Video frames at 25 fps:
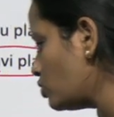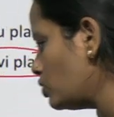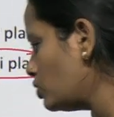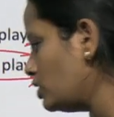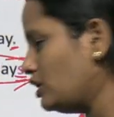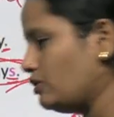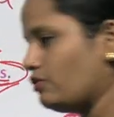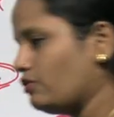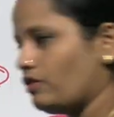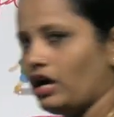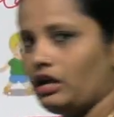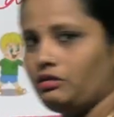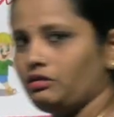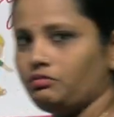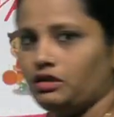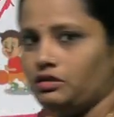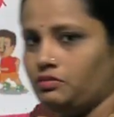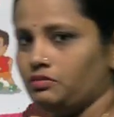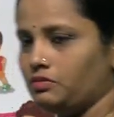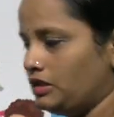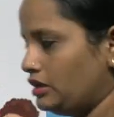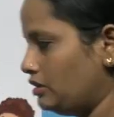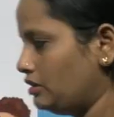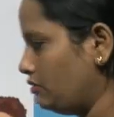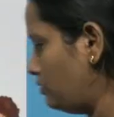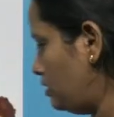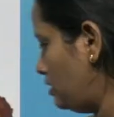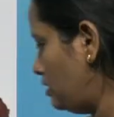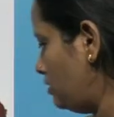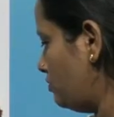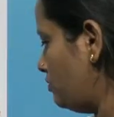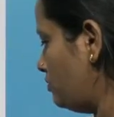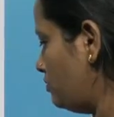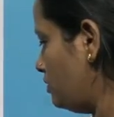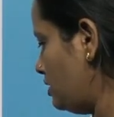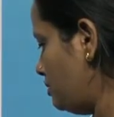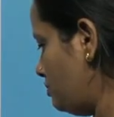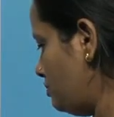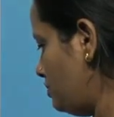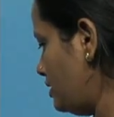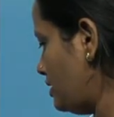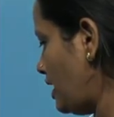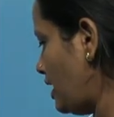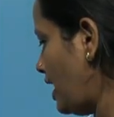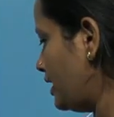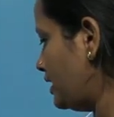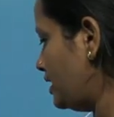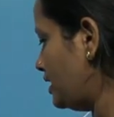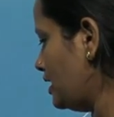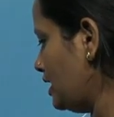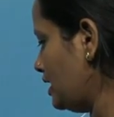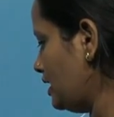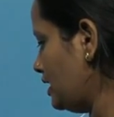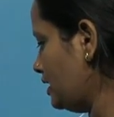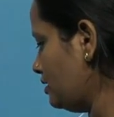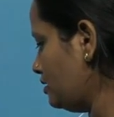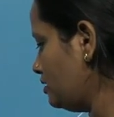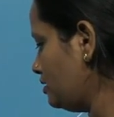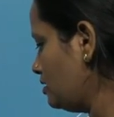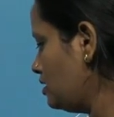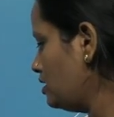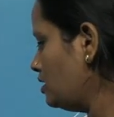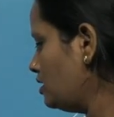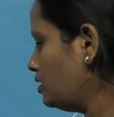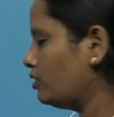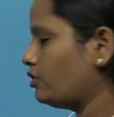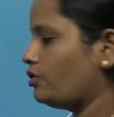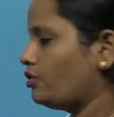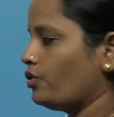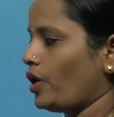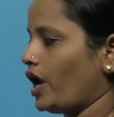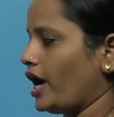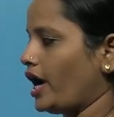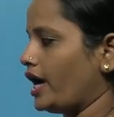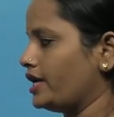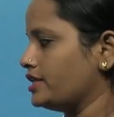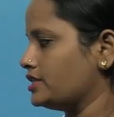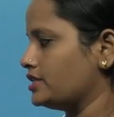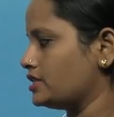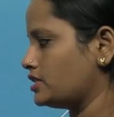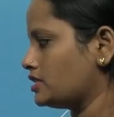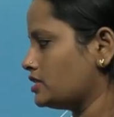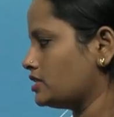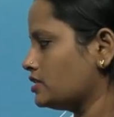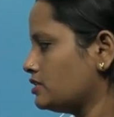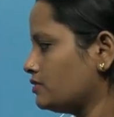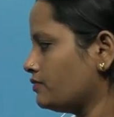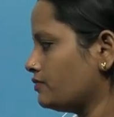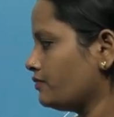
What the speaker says: only one baby we will be writing cries.